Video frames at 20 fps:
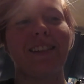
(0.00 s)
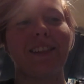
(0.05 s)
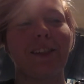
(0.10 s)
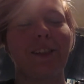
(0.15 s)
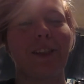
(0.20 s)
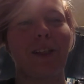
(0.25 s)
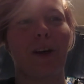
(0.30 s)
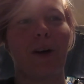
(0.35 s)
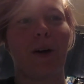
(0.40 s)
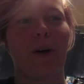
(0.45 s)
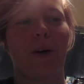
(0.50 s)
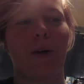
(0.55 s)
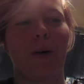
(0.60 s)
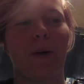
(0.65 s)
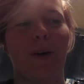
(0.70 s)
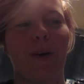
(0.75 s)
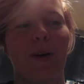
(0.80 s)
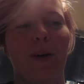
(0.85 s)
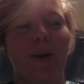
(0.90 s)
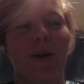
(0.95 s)

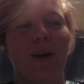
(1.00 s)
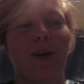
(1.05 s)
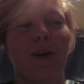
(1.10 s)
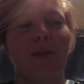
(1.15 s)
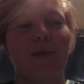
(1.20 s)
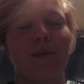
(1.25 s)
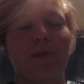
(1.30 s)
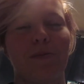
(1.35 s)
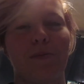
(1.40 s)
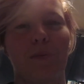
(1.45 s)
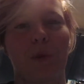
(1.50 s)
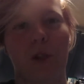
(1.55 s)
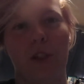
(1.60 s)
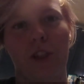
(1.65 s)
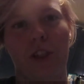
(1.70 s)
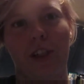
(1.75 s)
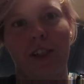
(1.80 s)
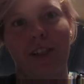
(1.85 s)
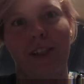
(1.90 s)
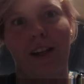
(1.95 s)
So more
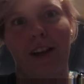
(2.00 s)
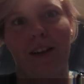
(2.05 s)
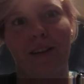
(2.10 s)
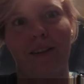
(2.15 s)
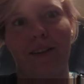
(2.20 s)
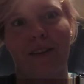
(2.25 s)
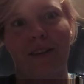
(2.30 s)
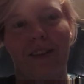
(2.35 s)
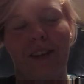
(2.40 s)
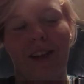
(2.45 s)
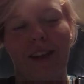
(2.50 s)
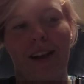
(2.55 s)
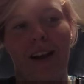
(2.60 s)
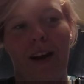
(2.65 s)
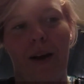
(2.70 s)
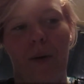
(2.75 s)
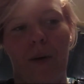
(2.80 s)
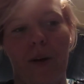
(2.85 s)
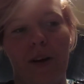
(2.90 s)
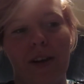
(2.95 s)
stressed out than
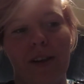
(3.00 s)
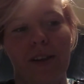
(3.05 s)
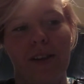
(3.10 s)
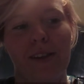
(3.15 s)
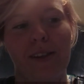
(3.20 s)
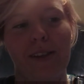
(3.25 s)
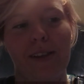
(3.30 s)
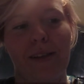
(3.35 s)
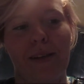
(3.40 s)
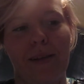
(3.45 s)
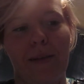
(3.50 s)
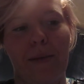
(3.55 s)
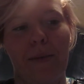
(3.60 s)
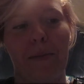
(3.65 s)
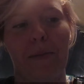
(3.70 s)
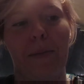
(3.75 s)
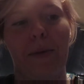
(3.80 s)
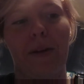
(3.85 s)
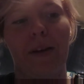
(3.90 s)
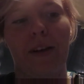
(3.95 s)
I was,
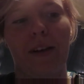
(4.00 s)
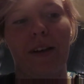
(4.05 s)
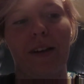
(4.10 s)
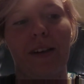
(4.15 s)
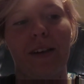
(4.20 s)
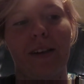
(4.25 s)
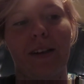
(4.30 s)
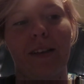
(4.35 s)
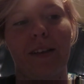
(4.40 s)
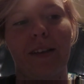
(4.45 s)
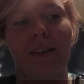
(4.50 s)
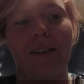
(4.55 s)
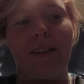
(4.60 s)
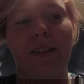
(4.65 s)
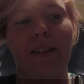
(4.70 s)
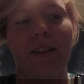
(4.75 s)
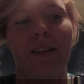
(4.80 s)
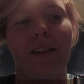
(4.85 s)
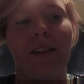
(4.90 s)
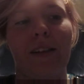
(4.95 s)
but
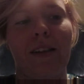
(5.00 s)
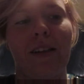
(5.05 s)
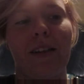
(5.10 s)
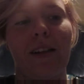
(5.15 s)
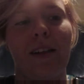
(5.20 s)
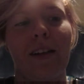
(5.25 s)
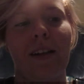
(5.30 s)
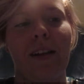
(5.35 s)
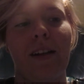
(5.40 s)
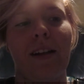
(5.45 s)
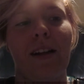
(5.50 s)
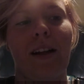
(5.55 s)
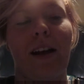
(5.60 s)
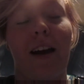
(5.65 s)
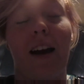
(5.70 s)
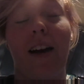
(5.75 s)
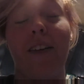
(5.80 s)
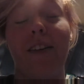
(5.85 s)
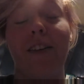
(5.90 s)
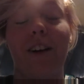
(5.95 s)
I
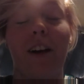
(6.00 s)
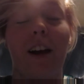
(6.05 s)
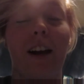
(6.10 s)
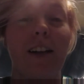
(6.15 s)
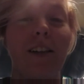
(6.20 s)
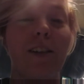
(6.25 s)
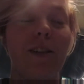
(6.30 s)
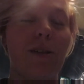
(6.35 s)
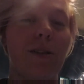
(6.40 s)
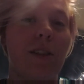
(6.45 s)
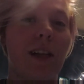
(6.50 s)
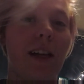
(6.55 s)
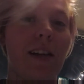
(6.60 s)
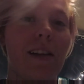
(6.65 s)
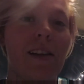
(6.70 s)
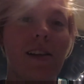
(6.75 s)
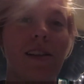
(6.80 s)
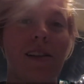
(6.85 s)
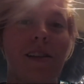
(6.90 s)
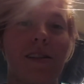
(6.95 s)
haven't cried in 2
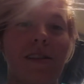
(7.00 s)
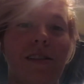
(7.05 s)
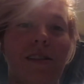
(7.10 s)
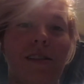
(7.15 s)
days.